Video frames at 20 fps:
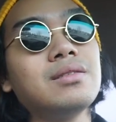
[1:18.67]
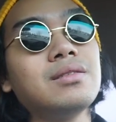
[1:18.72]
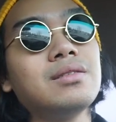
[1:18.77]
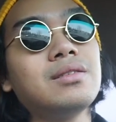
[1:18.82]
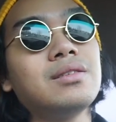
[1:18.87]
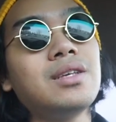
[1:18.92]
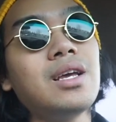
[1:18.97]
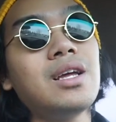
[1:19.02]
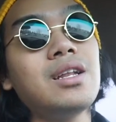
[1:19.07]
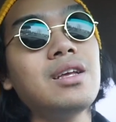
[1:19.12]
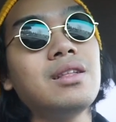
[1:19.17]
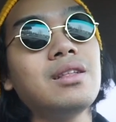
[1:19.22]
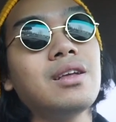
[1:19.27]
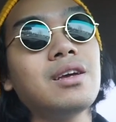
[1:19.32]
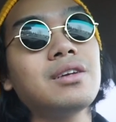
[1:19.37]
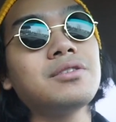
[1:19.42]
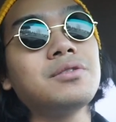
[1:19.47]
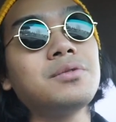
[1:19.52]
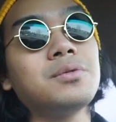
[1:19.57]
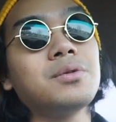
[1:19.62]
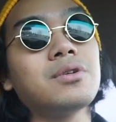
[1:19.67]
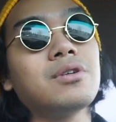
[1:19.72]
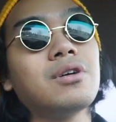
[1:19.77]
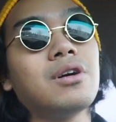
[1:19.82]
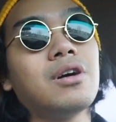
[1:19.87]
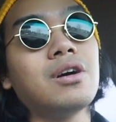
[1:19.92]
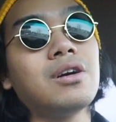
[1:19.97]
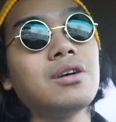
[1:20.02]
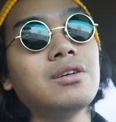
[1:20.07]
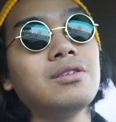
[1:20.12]
standing next to a
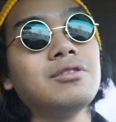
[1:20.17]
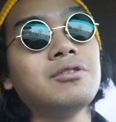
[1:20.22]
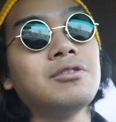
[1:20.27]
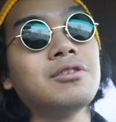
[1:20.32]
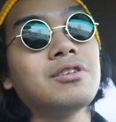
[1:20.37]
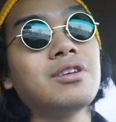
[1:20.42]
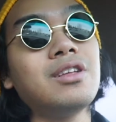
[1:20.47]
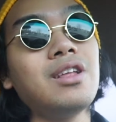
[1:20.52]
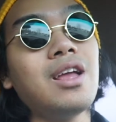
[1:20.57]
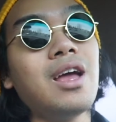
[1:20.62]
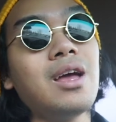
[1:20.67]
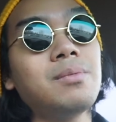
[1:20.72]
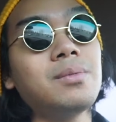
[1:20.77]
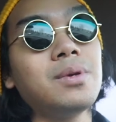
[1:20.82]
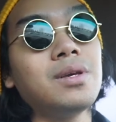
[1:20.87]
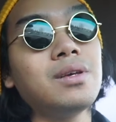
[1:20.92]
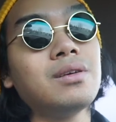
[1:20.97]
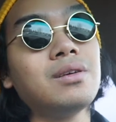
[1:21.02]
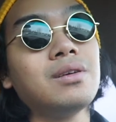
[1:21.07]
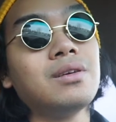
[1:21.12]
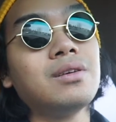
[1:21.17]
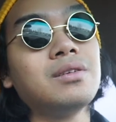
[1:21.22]
car looking at me.